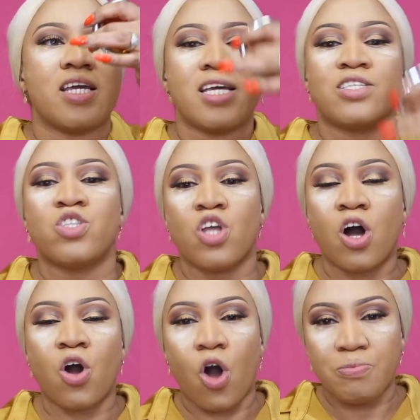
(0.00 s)
it's
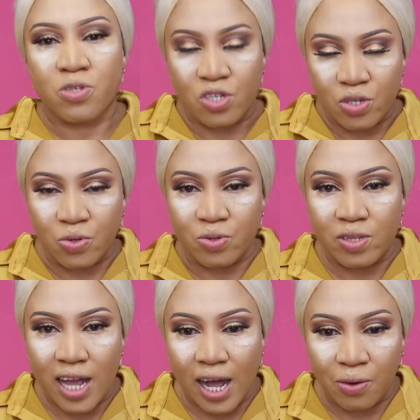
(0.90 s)
not up to you
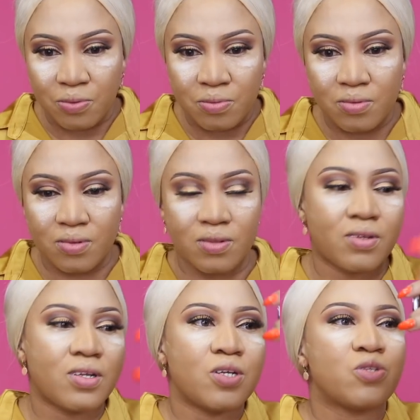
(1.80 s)
now
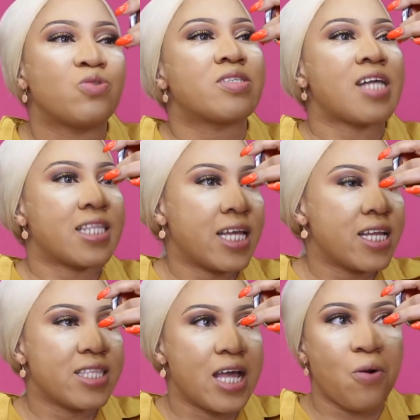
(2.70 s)
to start
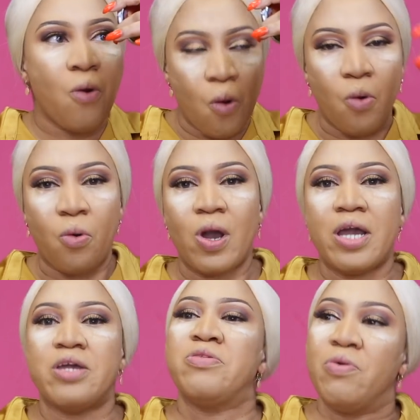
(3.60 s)
telling them, oh,
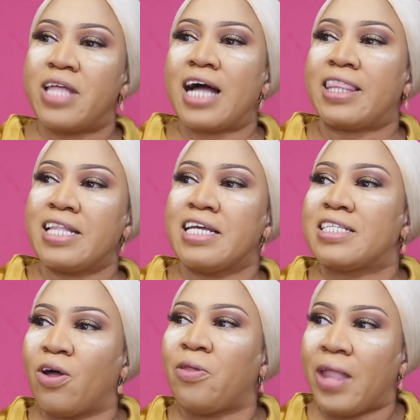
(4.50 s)
you know that thing
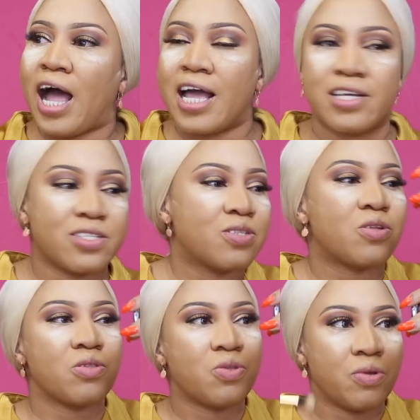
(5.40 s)
is not nice.
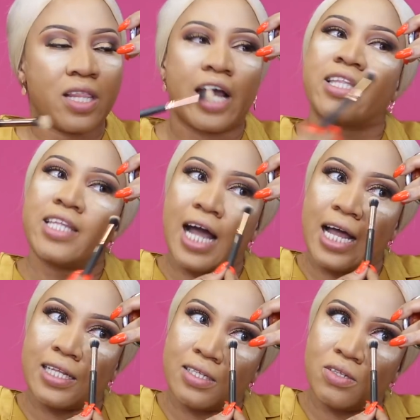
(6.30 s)
Don't do it like
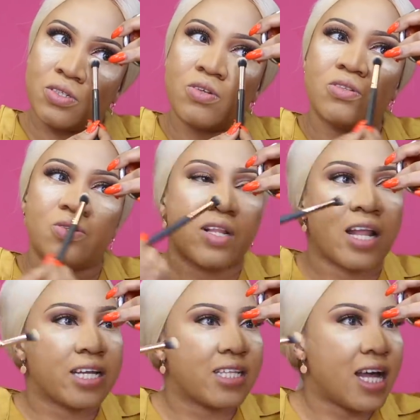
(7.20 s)
that. You shouldn't do it
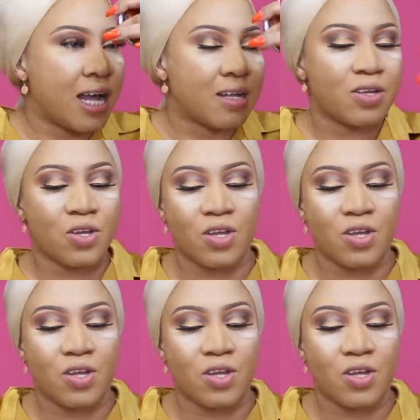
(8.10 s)
like that.